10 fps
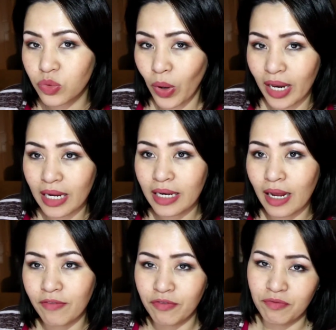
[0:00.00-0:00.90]

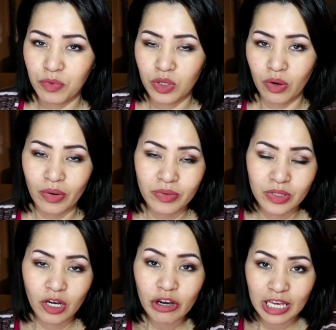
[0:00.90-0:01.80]
sweated. I
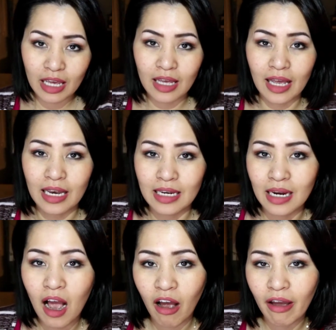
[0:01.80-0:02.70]
was cooking
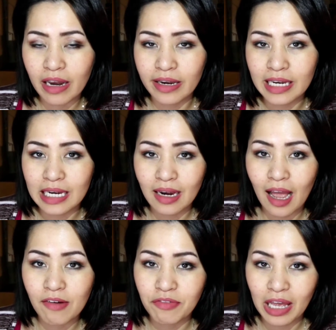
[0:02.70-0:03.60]
and hot, and
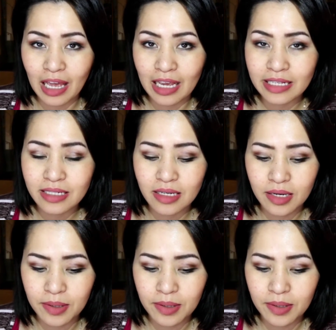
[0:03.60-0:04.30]
I've ate